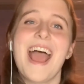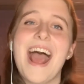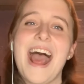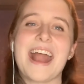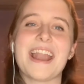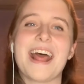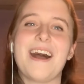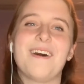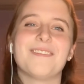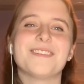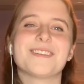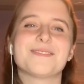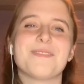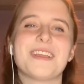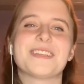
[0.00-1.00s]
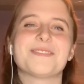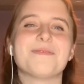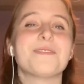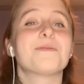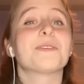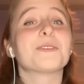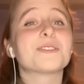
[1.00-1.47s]
and that always makes
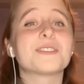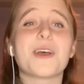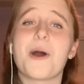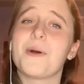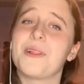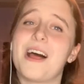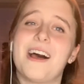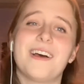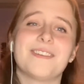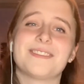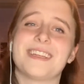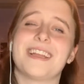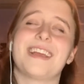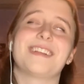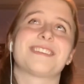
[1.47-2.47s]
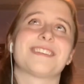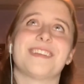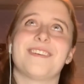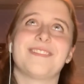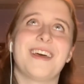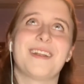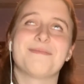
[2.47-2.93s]
me feel so loved, and I just
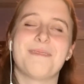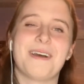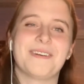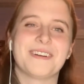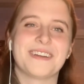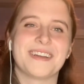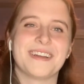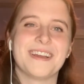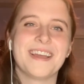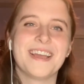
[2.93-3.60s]
love that about her.